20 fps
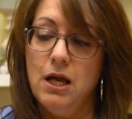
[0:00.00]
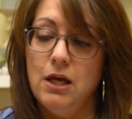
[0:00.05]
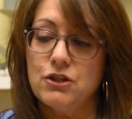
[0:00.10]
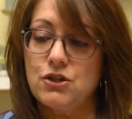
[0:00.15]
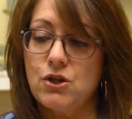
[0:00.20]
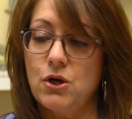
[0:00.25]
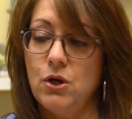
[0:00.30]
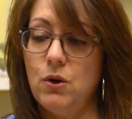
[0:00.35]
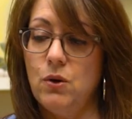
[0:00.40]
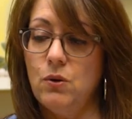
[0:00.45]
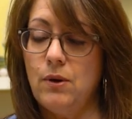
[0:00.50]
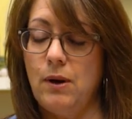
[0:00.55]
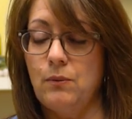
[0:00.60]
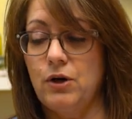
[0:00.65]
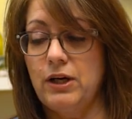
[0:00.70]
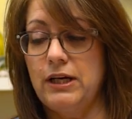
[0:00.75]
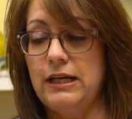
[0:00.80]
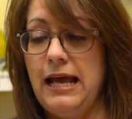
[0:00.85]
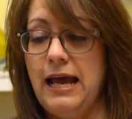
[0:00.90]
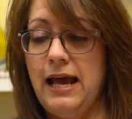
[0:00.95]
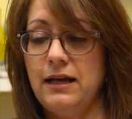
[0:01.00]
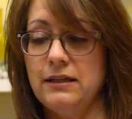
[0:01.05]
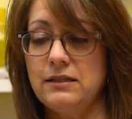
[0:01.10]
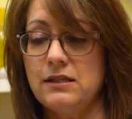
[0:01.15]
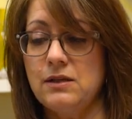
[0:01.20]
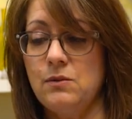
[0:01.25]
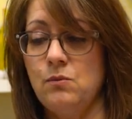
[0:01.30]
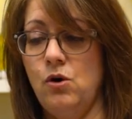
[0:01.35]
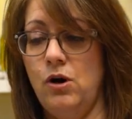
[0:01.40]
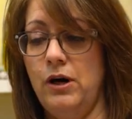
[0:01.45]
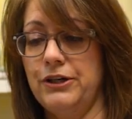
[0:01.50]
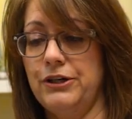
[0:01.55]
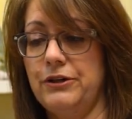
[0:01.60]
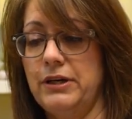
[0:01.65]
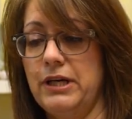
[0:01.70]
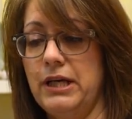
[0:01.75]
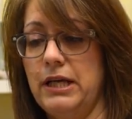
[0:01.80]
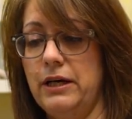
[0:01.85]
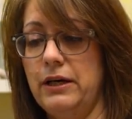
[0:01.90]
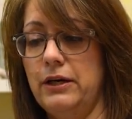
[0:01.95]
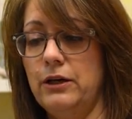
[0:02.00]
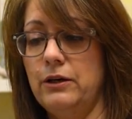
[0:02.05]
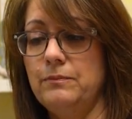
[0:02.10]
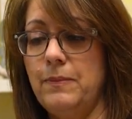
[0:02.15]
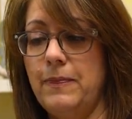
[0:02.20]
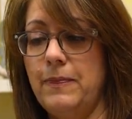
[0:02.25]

So we're gonna add some water in here,